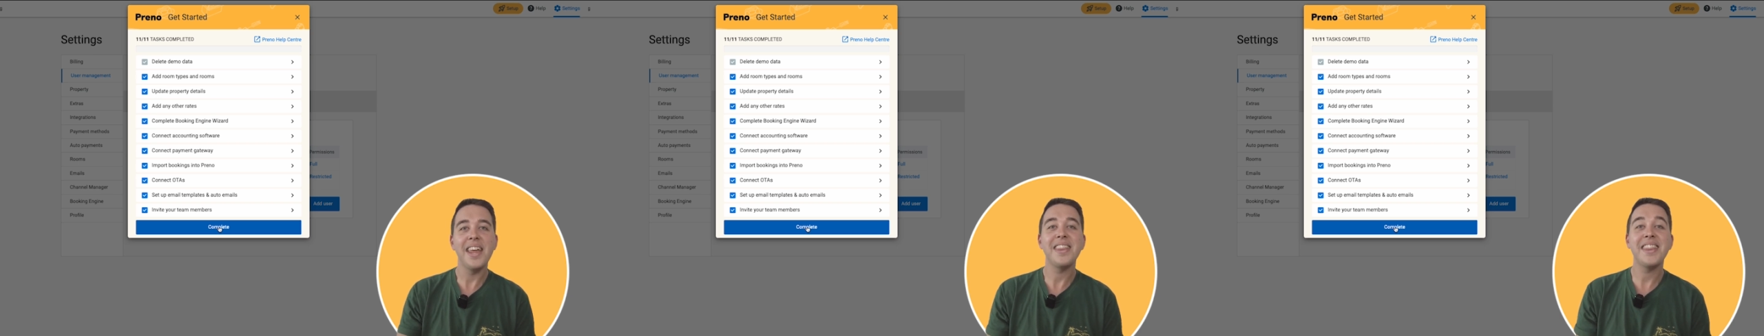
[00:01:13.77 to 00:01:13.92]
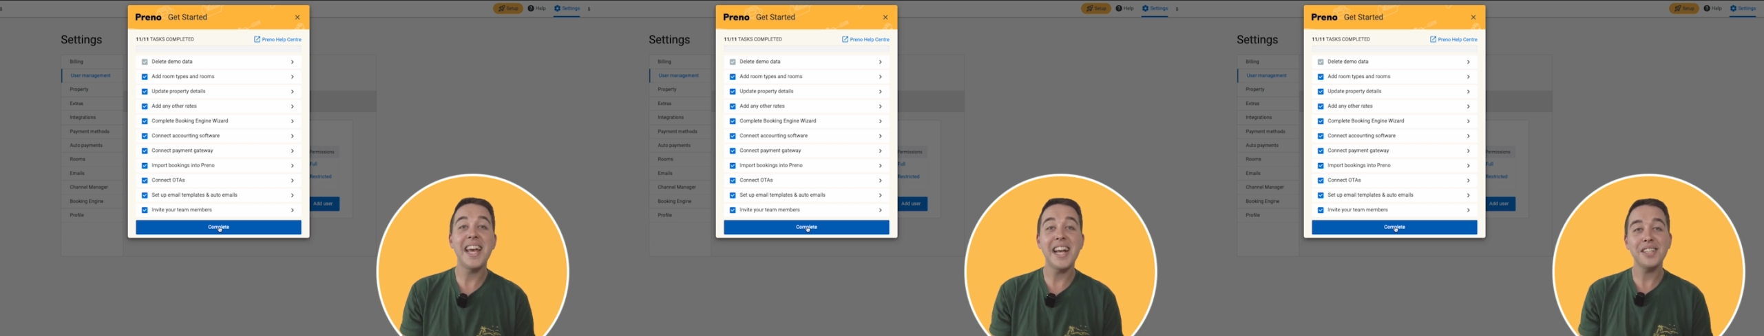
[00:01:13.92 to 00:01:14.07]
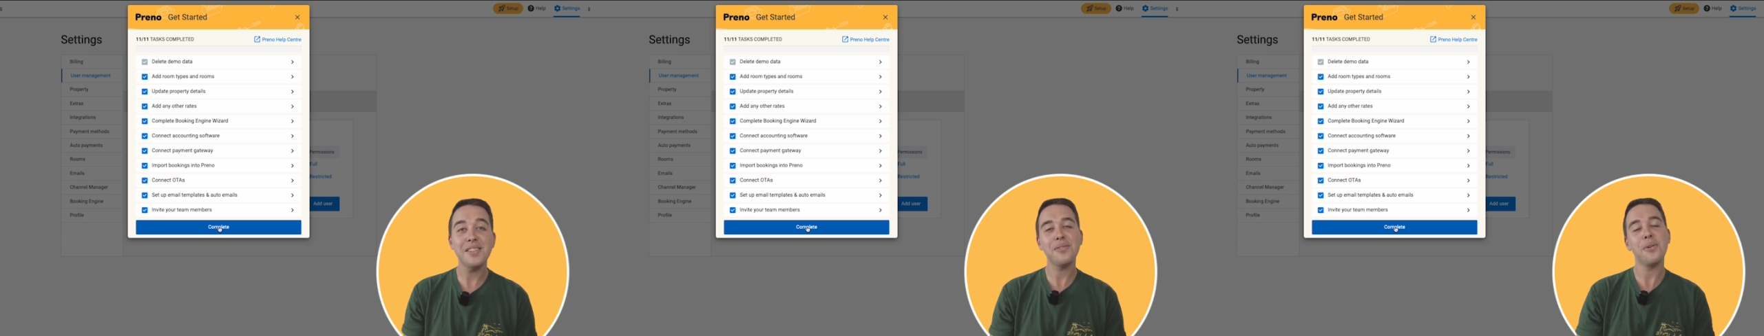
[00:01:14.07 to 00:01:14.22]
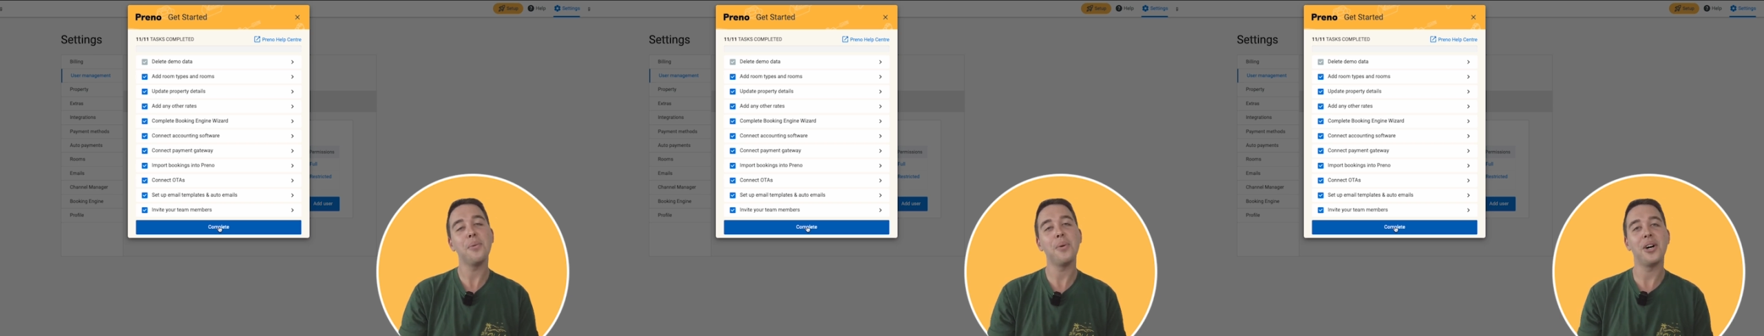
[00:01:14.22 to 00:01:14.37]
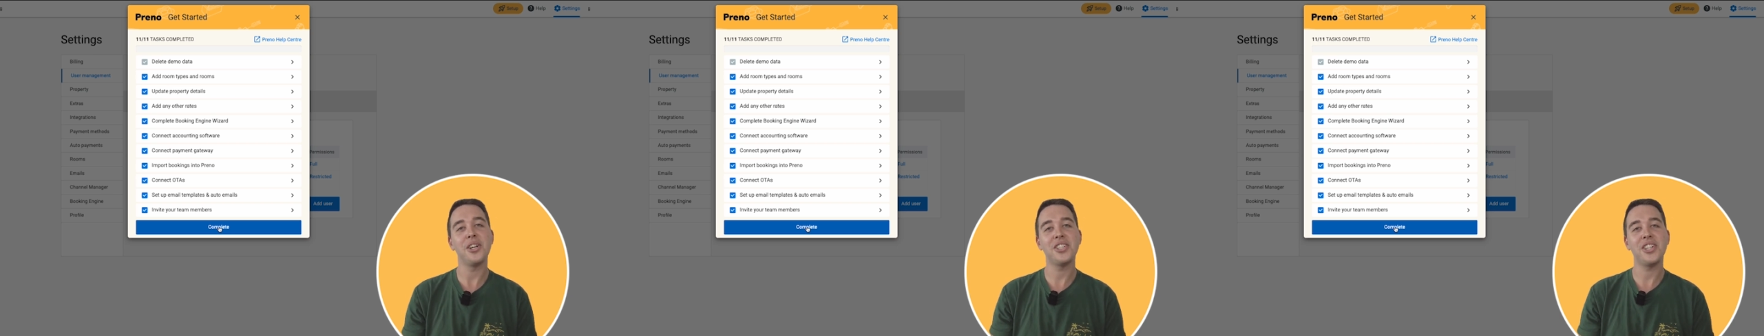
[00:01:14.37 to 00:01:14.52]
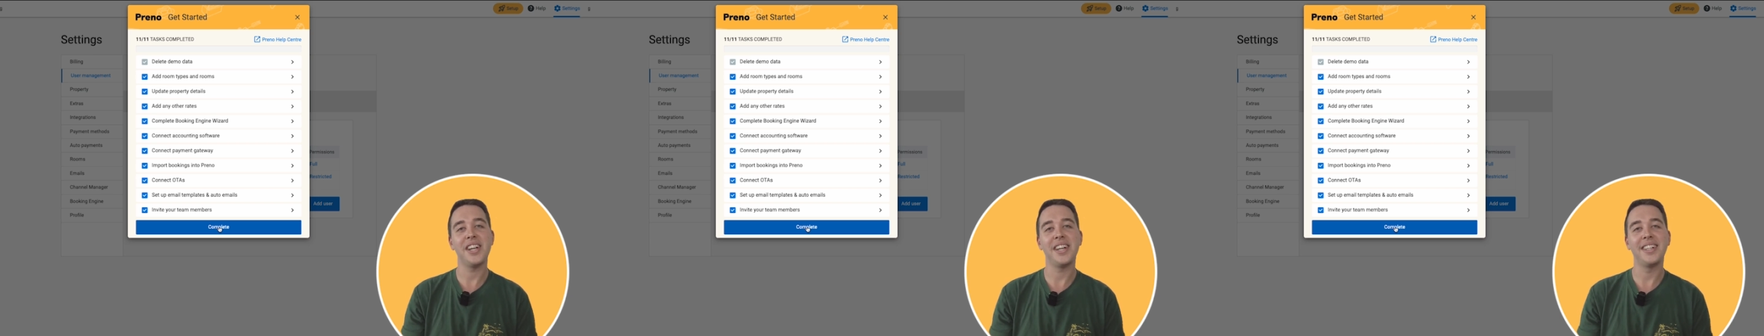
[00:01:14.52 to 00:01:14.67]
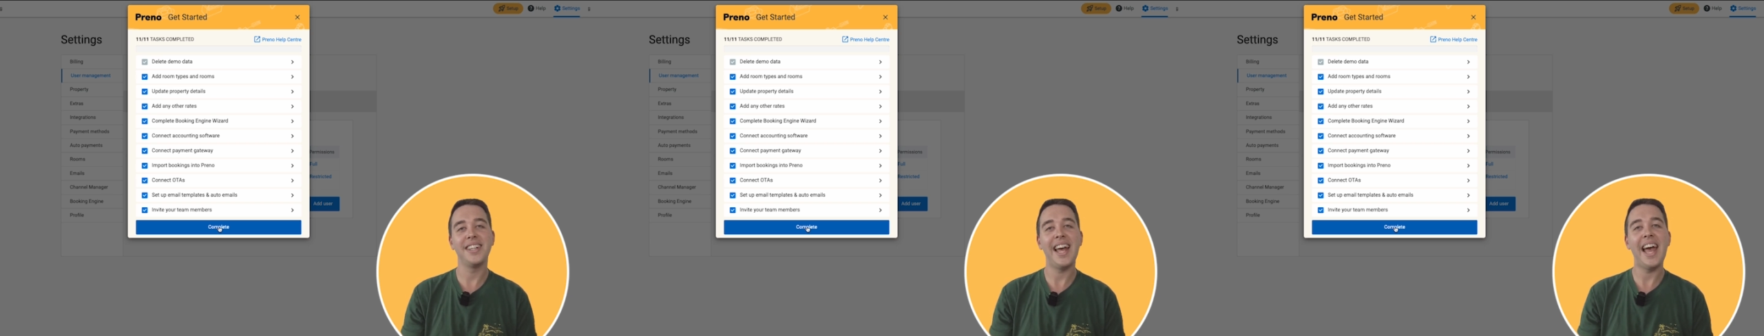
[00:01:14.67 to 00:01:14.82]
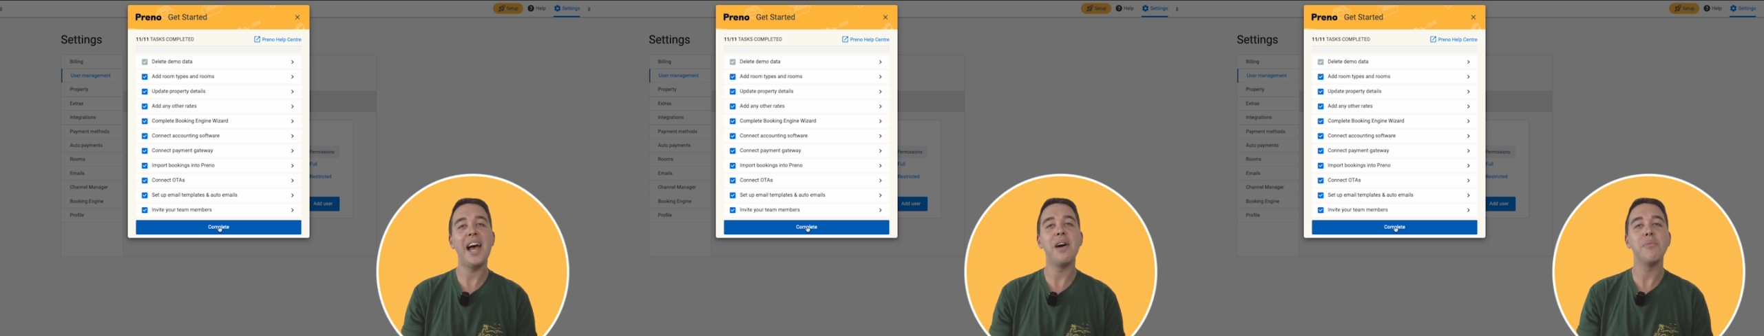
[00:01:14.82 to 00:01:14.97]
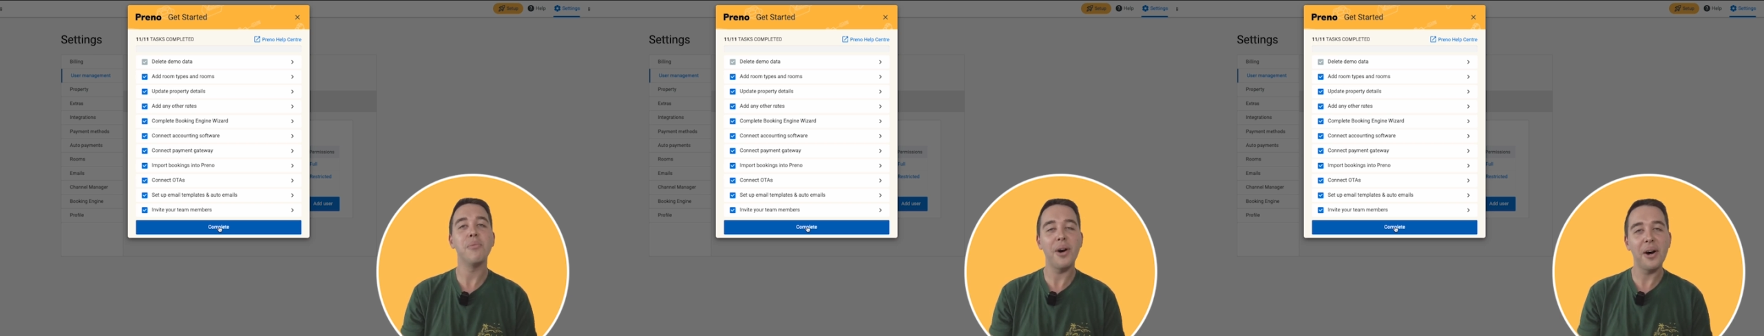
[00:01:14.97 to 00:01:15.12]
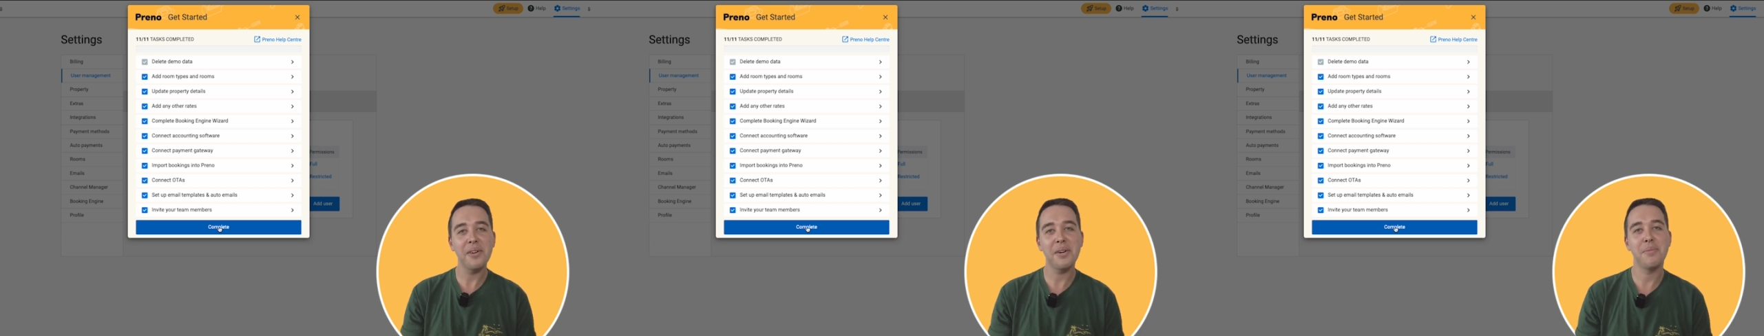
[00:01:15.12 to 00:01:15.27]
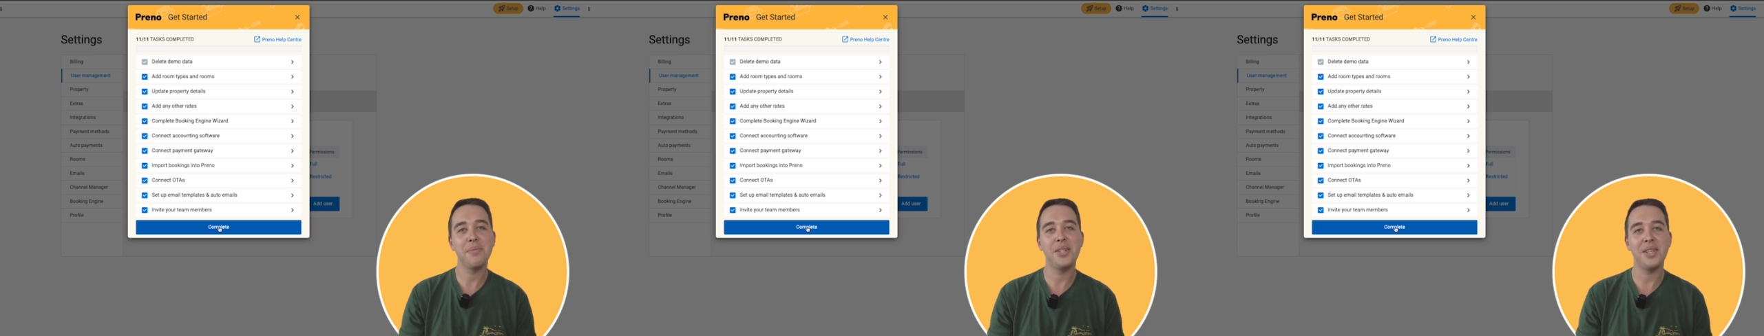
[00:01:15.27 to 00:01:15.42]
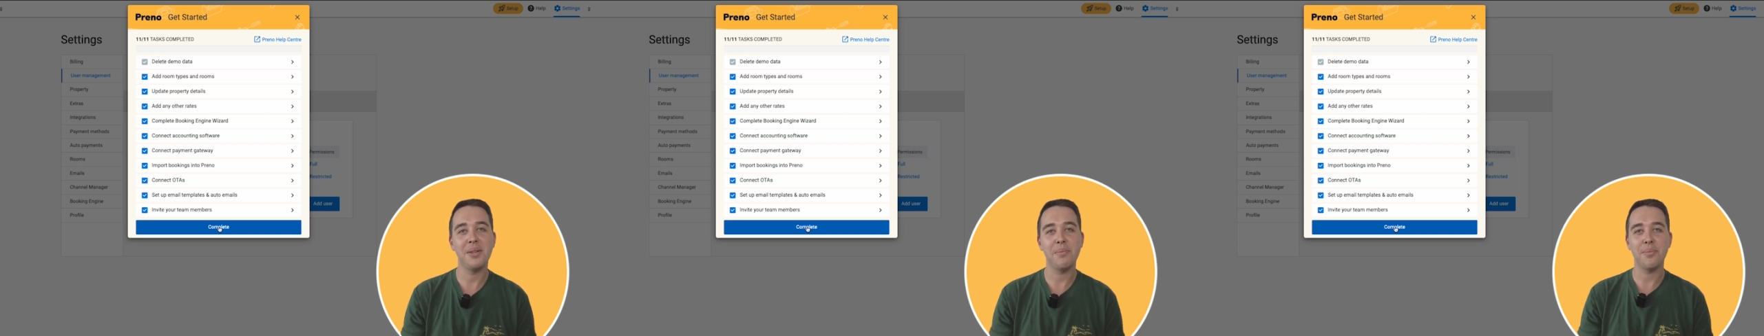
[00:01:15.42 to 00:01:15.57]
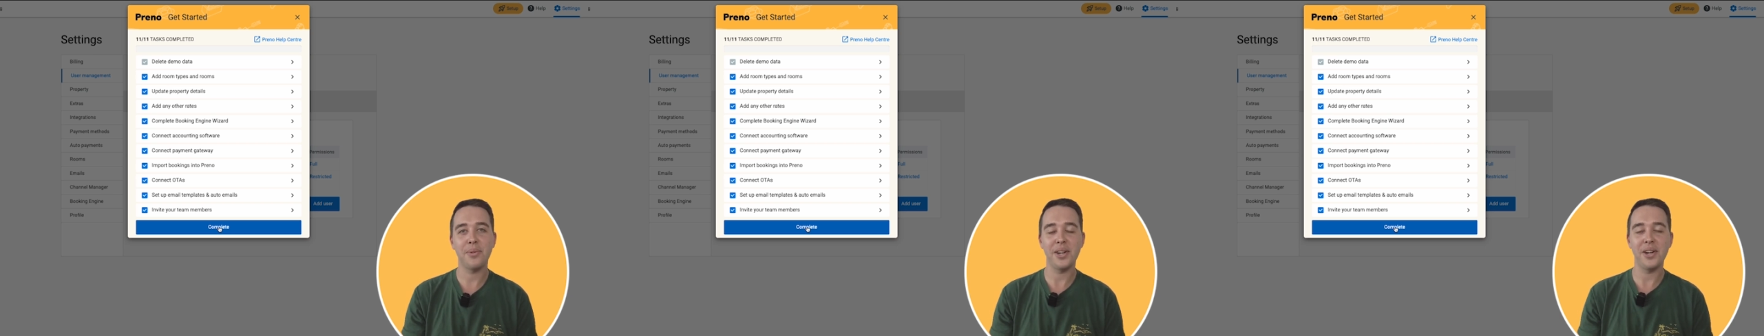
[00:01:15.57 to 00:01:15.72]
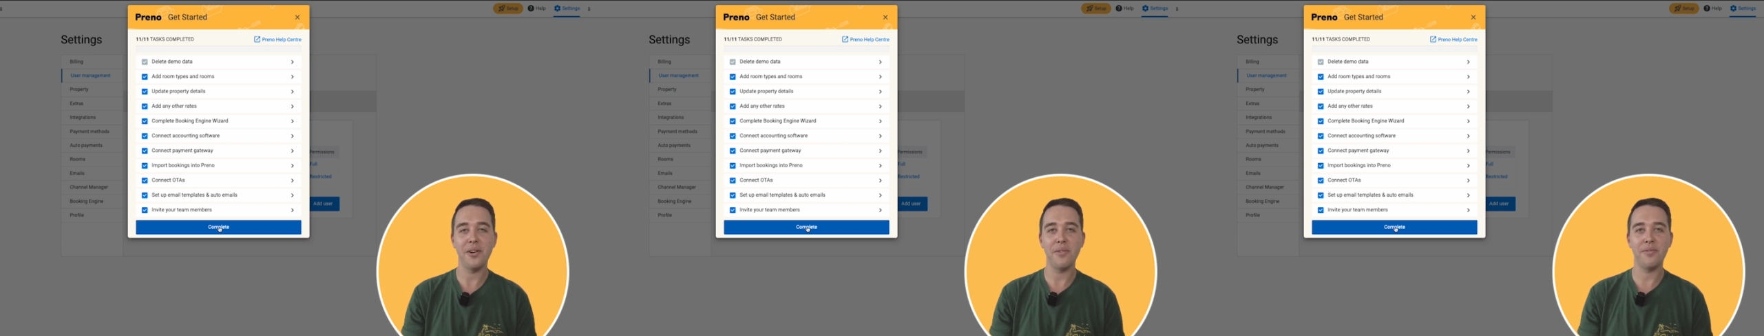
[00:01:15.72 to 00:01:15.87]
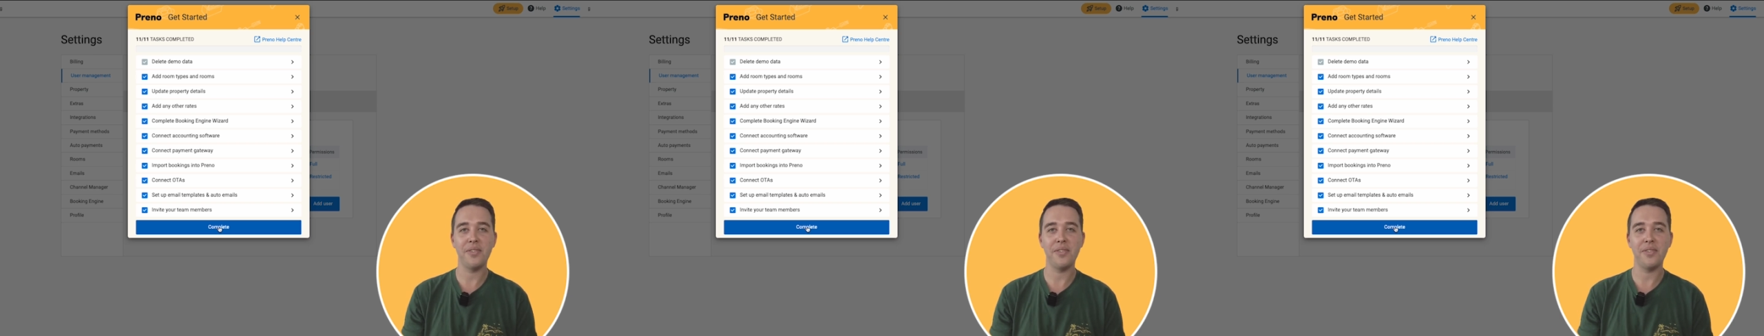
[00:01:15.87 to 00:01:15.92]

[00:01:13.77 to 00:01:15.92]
Thanks for watching and welcome to the Preno